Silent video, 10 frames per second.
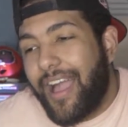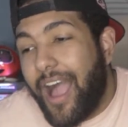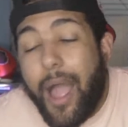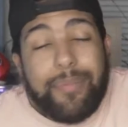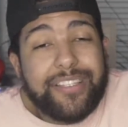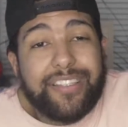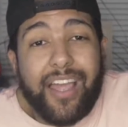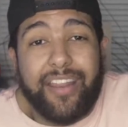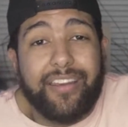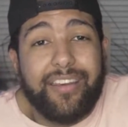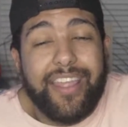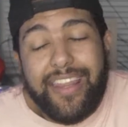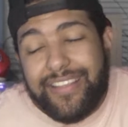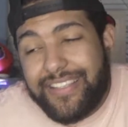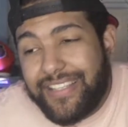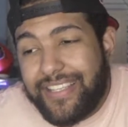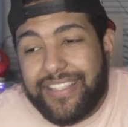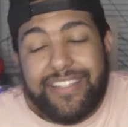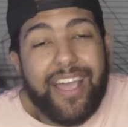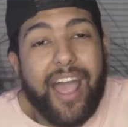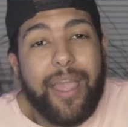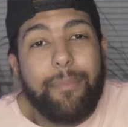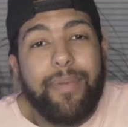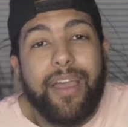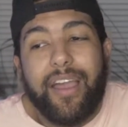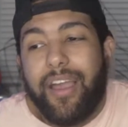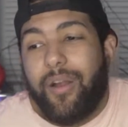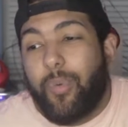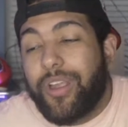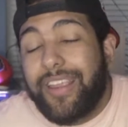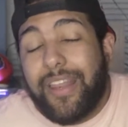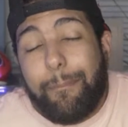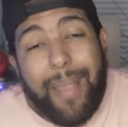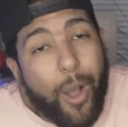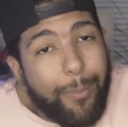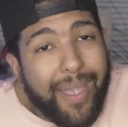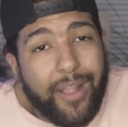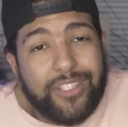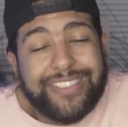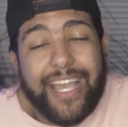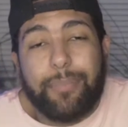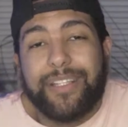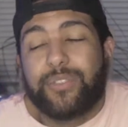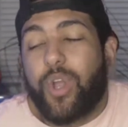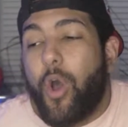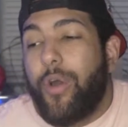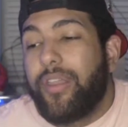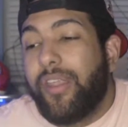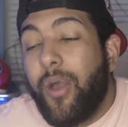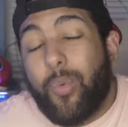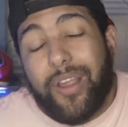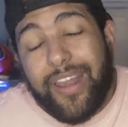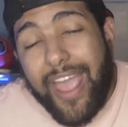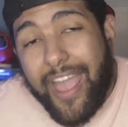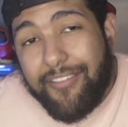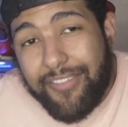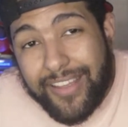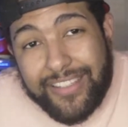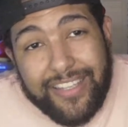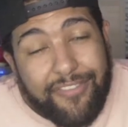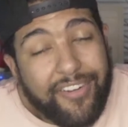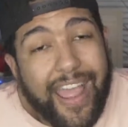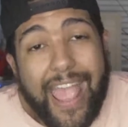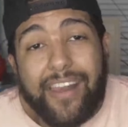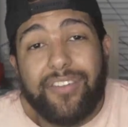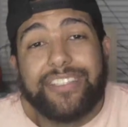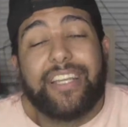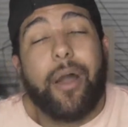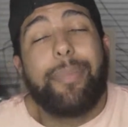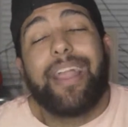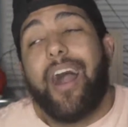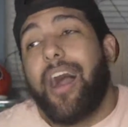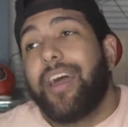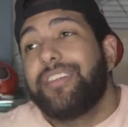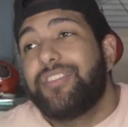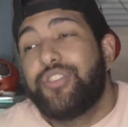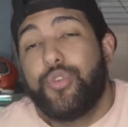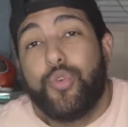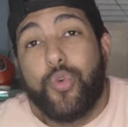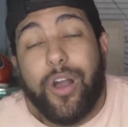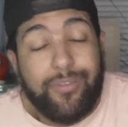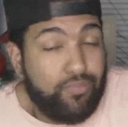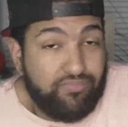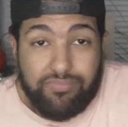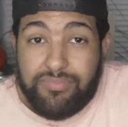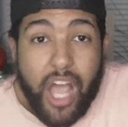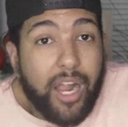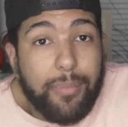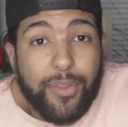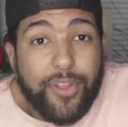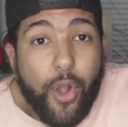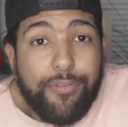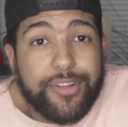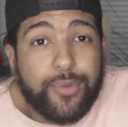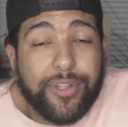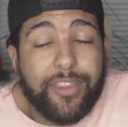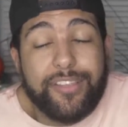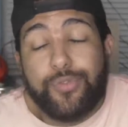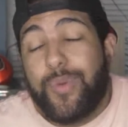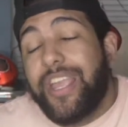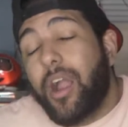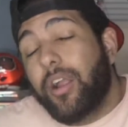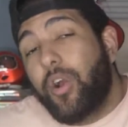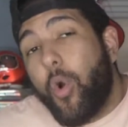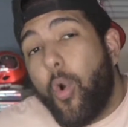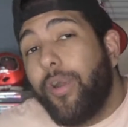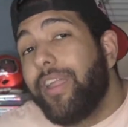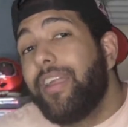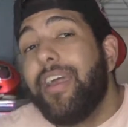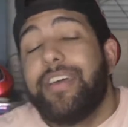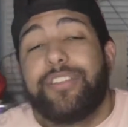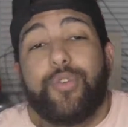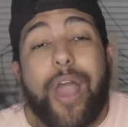I'm excited. It is season time. We're going to get mailbag segments going. We're going to have different analysts coming on to talk about the Gophers with us. We are going to